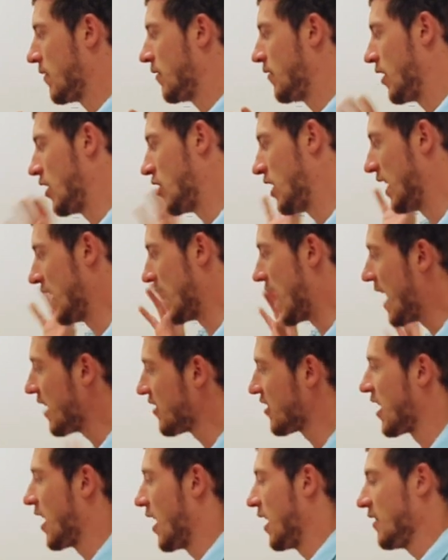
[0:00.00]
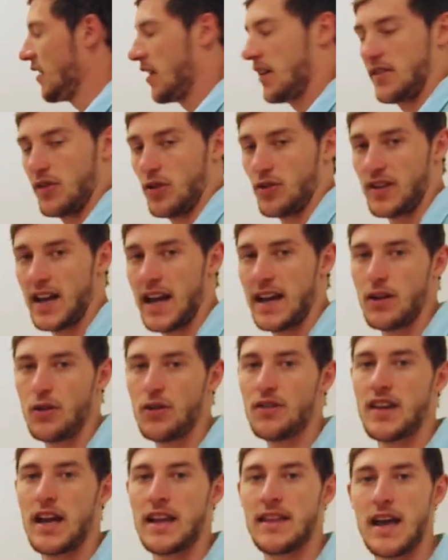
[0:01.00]
very last cut is your
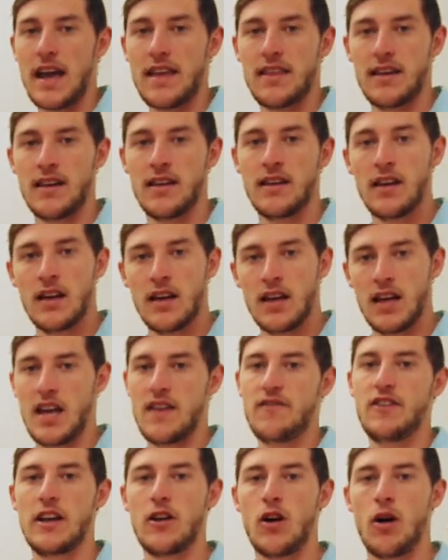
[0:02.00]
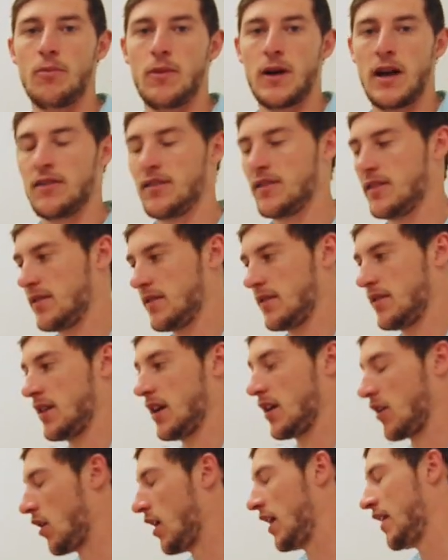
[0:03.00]
tails, and they're the heavy compounds,
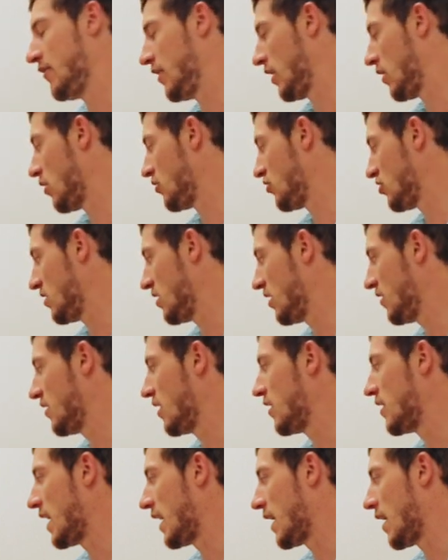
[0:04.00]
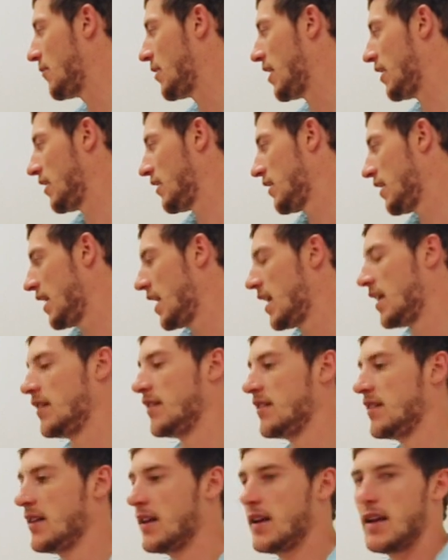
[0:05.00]
the heavy congeners, so they come out at the
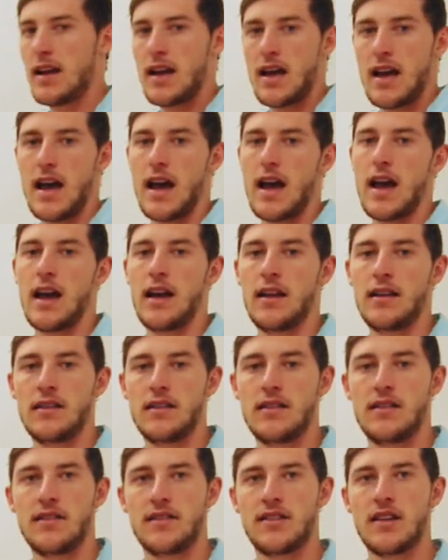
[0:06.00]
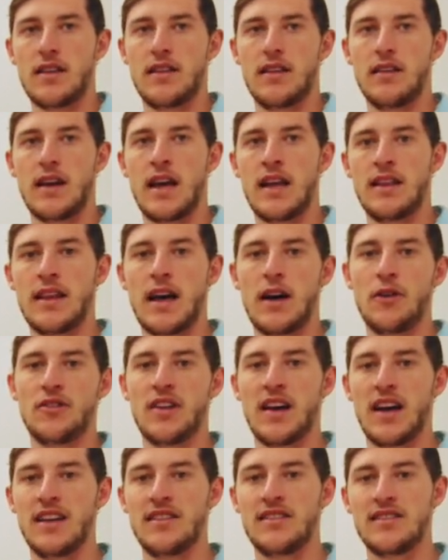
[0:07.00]
end, and they'll
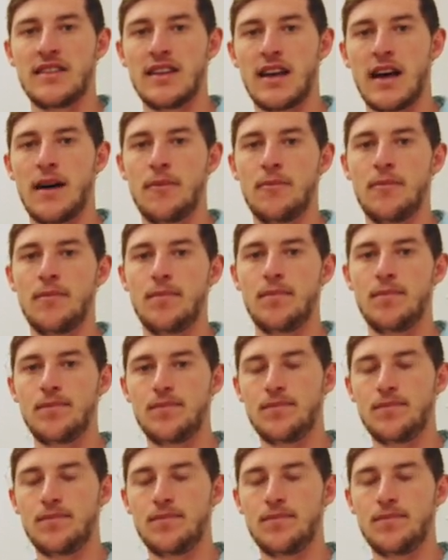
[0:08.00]
taste a